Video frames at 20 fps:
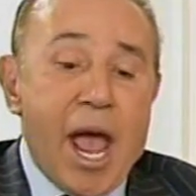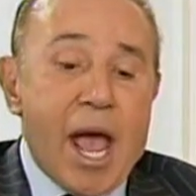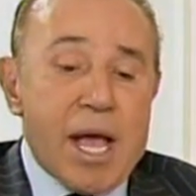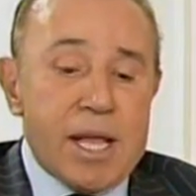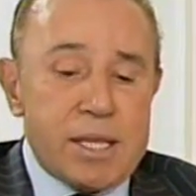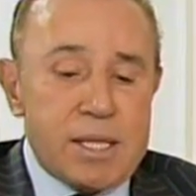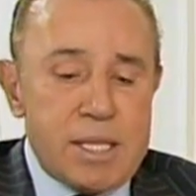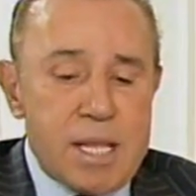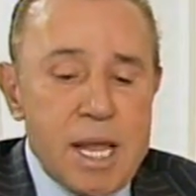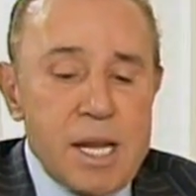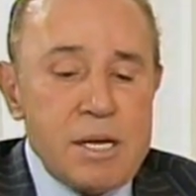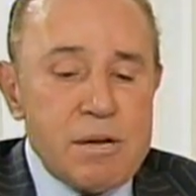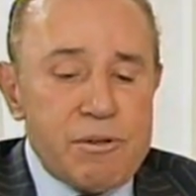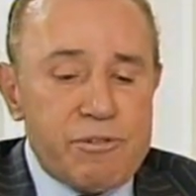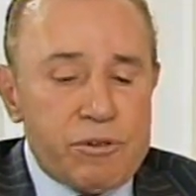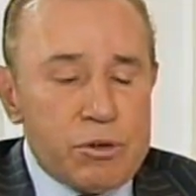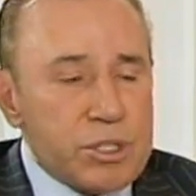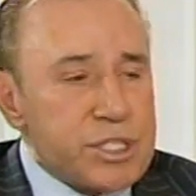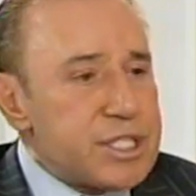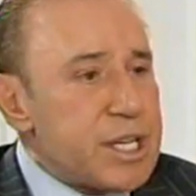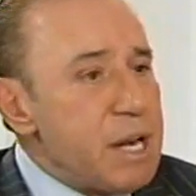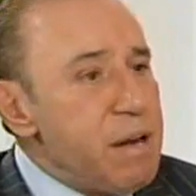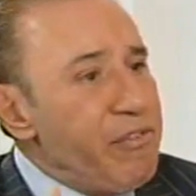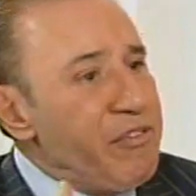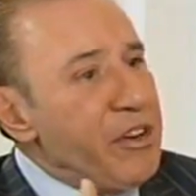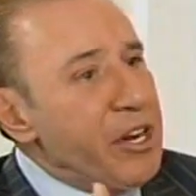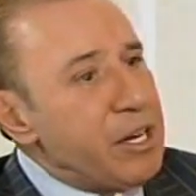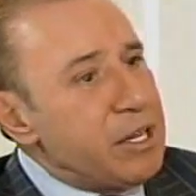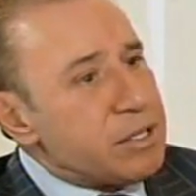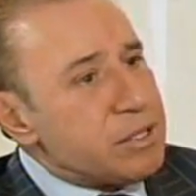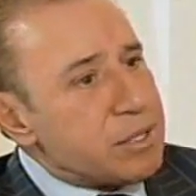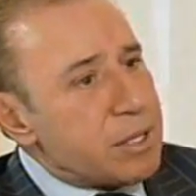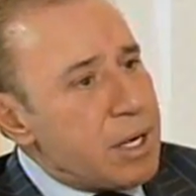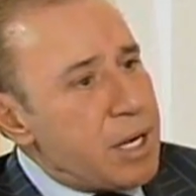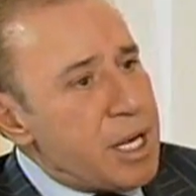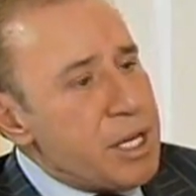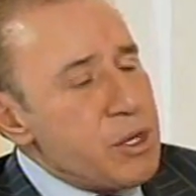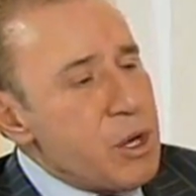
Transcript: and then if you still feel it dry,